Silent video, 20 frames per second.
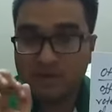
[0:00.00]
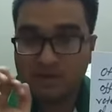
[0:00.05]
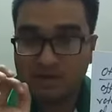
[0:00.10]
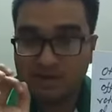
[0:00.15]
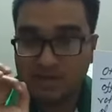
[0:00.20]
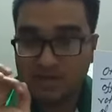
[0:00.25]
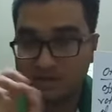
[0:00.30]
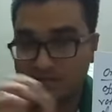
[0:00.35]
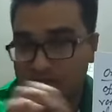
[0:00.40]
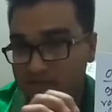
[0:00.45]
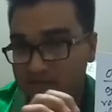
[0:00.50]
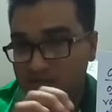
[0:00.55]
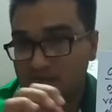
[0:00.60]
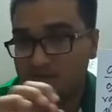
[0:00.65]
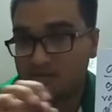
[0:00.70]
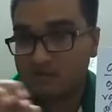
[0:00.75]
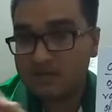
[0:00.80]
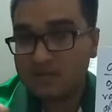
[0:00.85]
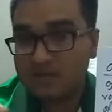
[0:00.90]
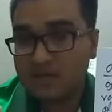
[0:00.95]
Assistant
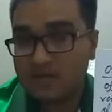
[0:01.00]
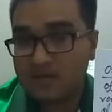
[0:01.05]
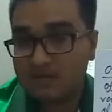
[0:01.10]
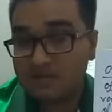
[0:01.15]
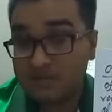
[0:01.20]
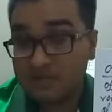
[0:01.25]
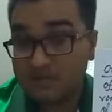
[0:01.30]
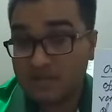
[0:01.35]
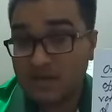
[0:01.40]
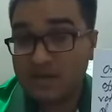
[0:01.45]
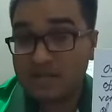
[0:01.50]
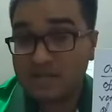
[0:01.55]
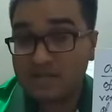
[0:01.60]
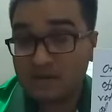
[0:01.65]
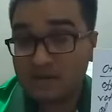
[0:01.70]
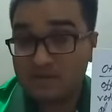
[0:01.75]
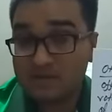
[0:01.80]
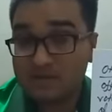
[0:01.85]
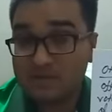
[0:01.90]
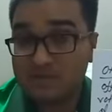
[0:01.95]
presiding
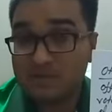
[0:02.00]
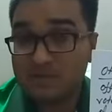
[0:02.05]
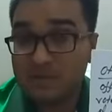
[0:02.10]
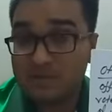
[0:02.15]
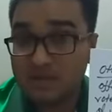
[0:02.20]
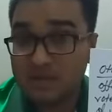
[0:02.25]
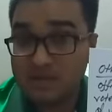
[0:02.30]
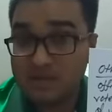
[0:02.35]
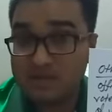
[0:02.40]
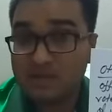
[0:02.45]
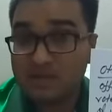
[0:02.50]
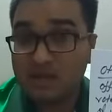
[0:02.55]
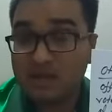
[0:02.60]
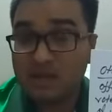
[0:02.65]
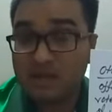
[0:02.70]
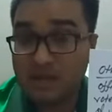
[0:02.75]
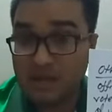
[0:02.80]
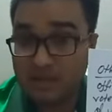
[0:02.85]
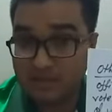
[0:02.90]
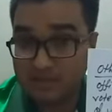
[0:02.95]
officer is a
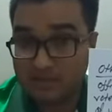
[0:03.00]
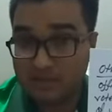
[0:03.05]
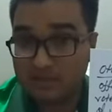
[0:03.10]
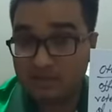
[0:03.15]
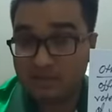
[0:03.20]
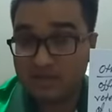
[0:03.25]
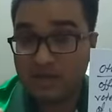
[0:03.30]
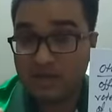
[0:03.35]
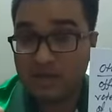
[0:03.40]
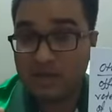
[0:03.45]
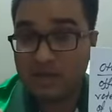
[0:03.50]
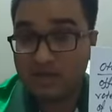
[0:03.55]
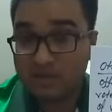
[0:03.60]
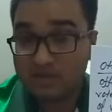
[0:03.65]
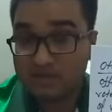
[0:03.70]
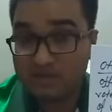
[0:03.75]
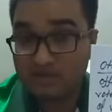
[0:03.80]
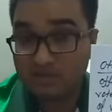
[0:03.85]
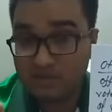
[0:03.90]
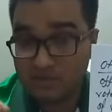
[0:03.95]
head, is
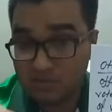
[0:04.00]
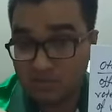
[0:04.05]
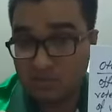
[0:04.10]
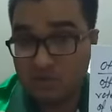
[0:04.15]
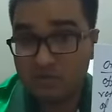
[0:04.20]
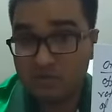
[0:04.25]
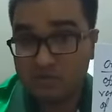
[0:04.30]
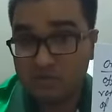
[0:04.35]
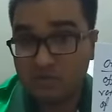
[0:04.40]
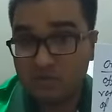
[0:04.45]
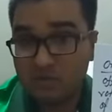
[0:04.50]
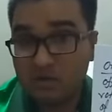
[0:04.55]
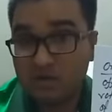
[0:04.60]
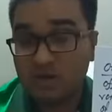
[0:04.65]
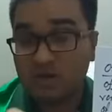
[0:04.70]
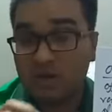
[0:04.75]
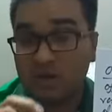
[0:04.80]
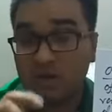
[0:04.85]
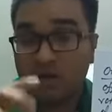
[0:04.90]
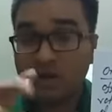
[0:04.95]
responsible
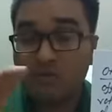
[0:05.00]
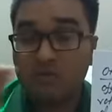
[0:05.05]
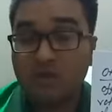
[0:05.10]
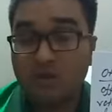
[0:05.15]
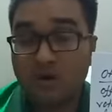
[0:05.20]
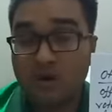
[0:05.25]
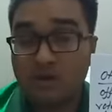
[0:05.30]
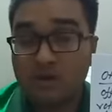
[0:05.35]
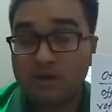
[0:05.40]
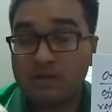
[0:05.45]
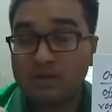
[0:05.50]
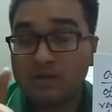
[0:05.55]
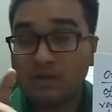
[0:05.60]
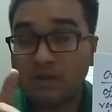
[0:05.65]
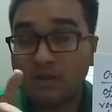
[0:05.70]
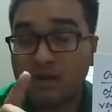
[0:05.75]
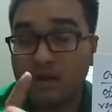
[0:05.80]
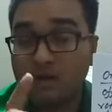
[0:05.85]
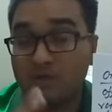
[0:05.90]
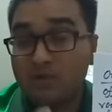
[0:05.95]
for
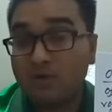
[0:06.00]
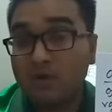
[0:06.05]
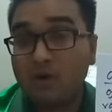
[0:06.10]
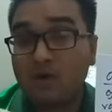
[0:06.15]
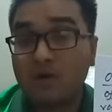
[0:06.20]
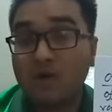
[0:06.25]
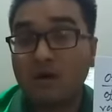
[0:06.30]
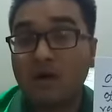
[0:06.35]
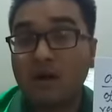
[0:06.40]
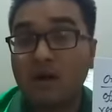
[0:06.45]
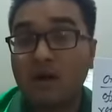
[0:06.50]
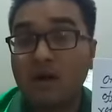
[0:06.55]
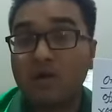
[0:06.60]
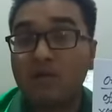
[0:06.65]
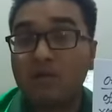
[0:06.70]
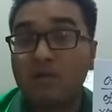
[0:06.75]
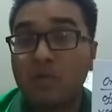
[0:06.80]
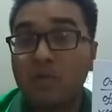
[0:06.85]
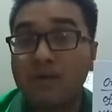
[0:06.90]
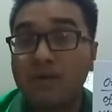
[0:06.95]
a
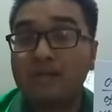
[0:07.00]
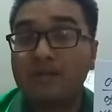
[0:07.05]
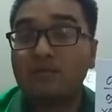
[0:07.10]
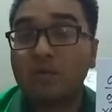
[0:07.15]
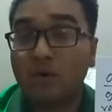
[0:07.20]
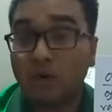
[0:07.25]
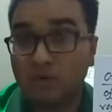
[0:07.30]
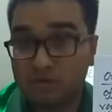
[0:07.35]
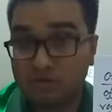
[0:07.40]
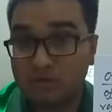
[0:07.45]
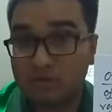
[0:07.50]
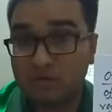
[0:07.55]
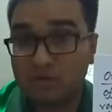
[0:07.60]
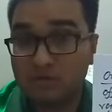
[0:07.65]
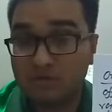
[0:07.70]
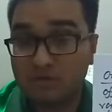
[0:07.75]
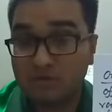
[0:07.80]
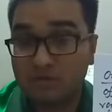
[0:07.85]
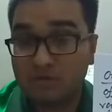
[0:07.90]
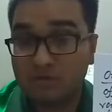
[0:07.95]
polling
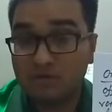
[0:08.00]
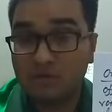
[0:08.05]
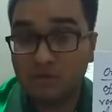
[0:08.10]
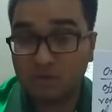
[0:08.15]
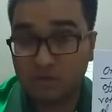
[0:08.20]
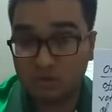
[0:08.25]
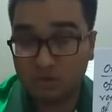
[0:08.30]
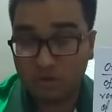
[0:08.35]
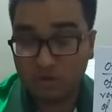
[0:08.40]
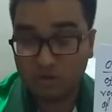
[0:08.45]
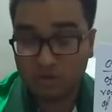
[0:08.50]
booth.